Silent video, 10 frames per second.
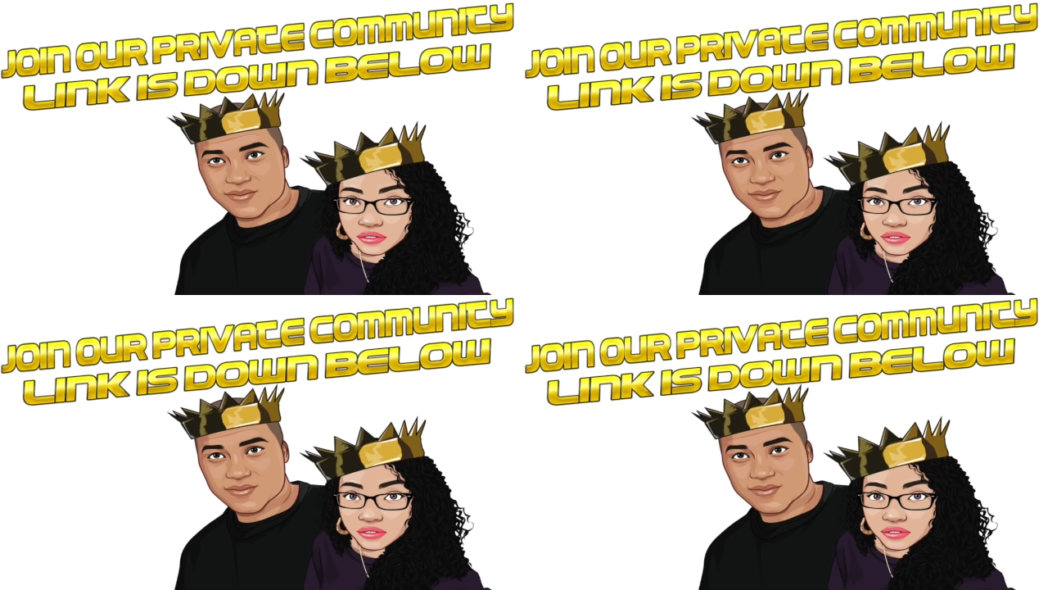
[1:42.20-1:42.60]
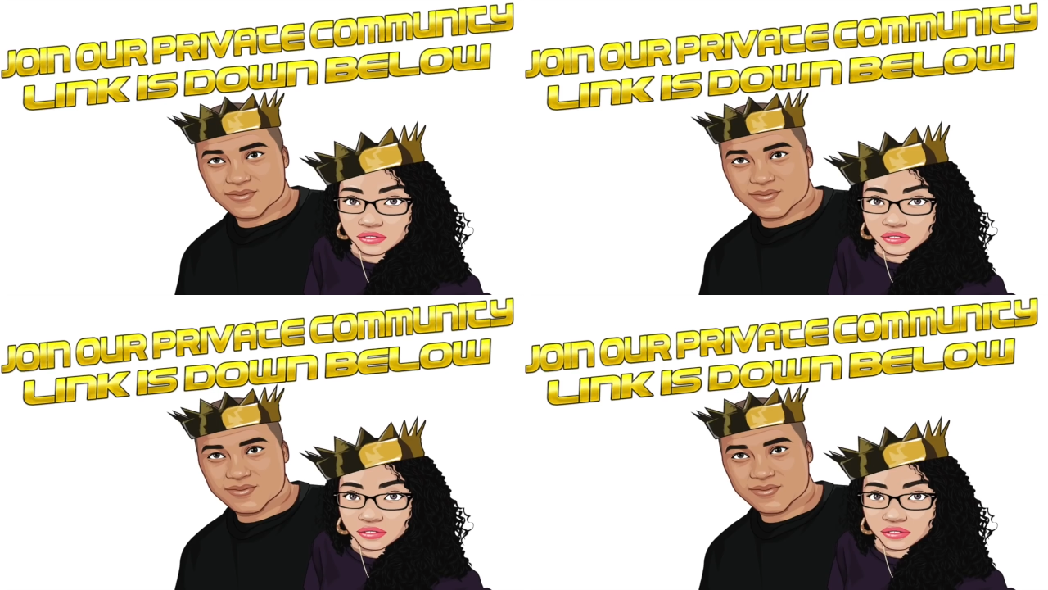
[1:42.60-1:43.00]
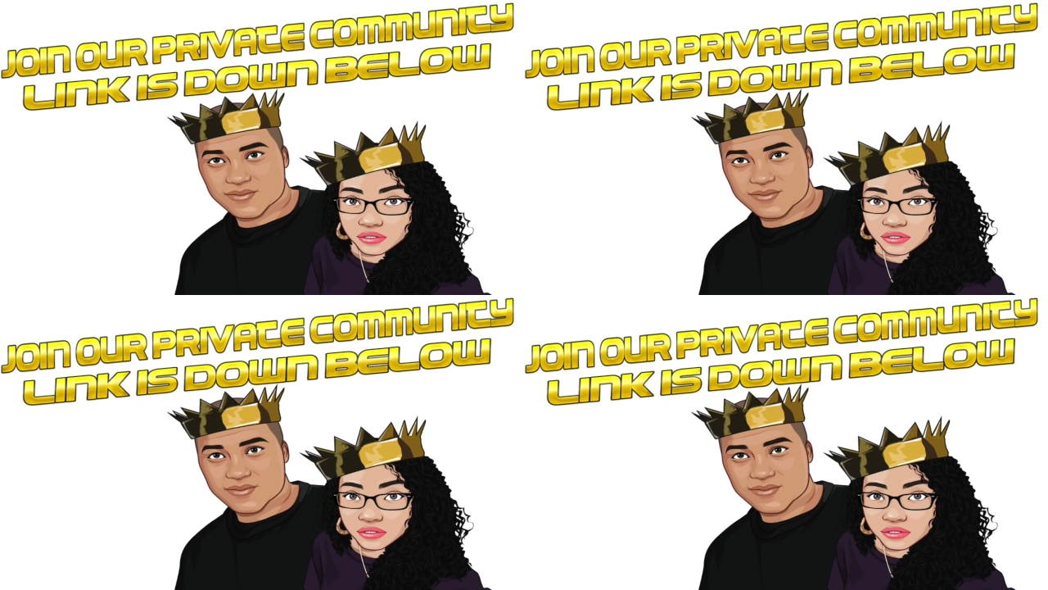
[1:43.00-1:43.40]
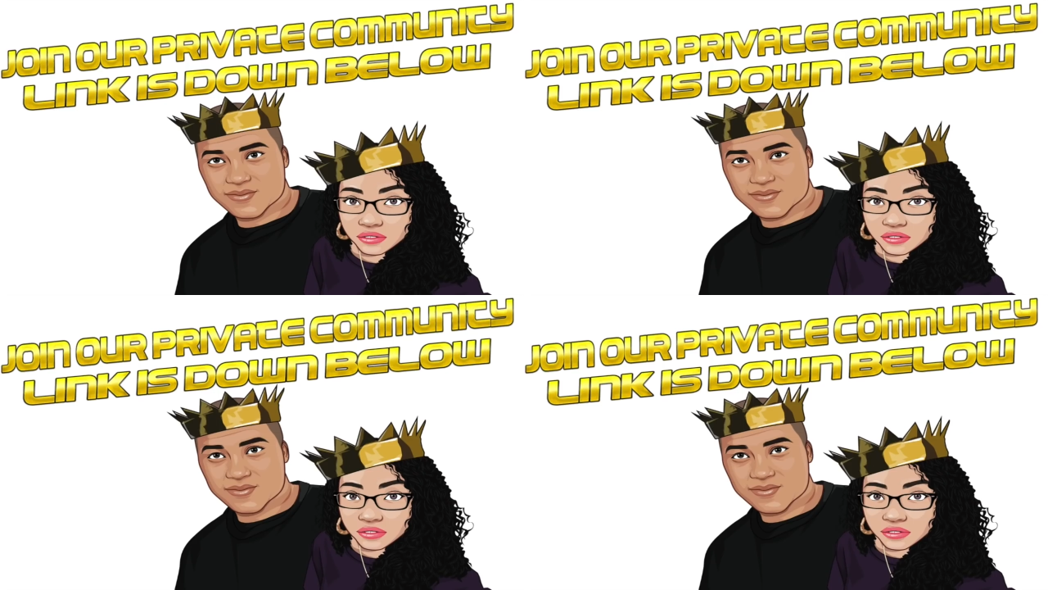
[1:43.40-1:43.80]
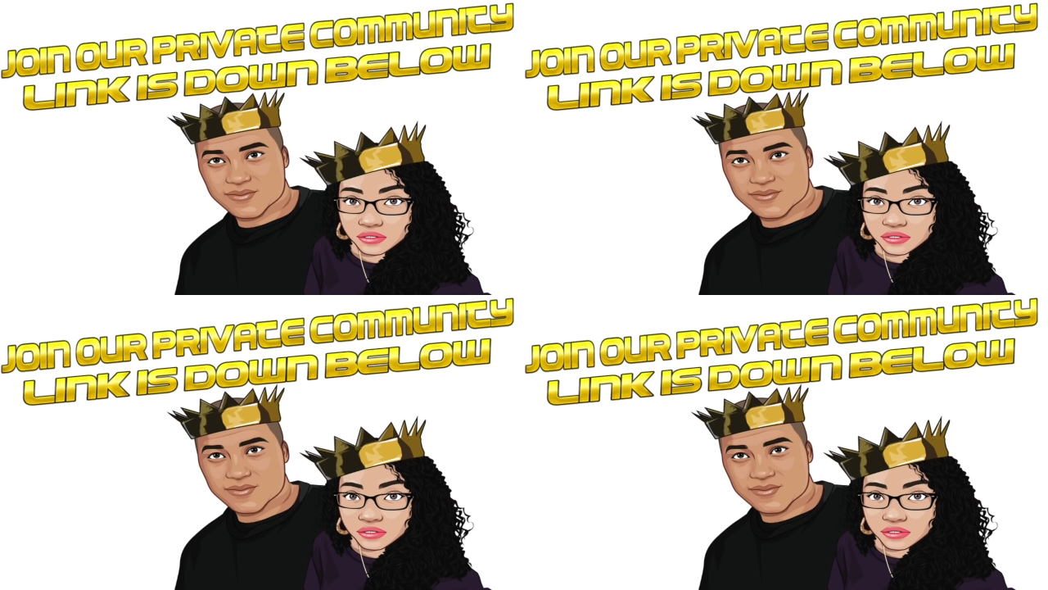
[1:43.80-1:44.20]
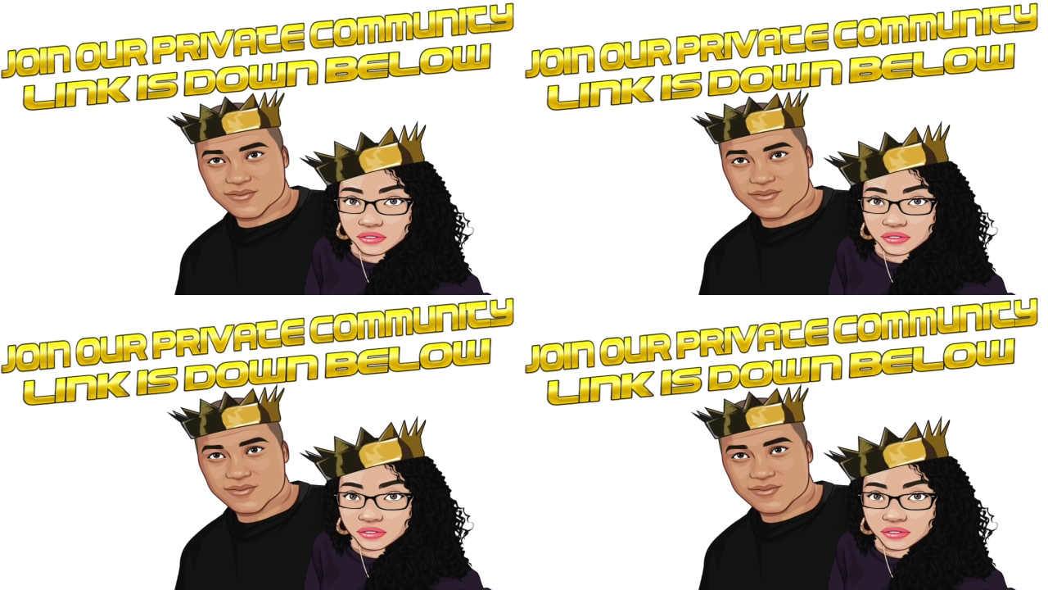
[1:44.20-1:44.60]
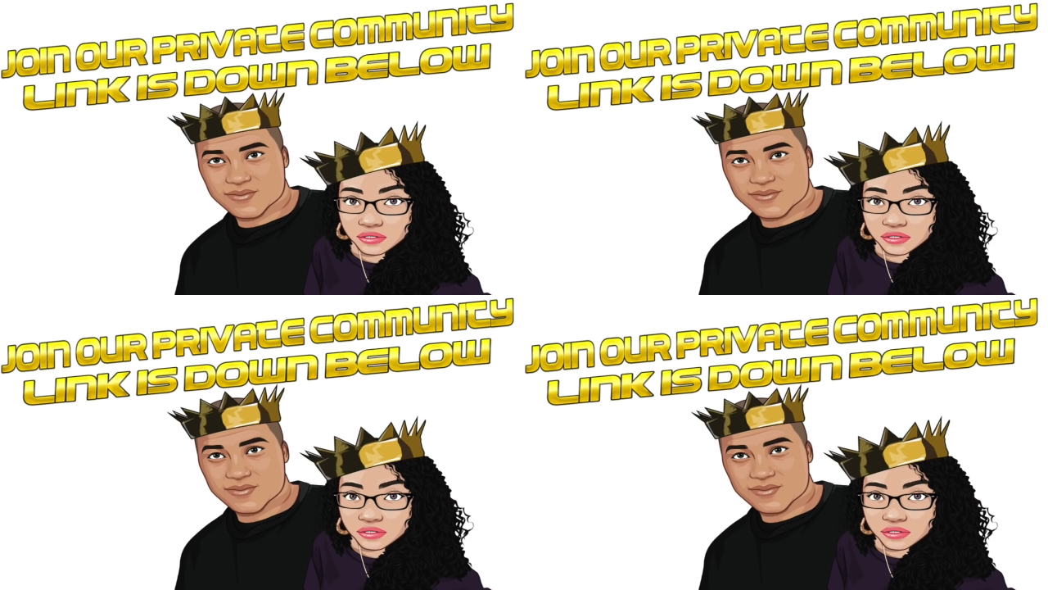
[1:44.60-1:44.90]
No one is speaking in this clip.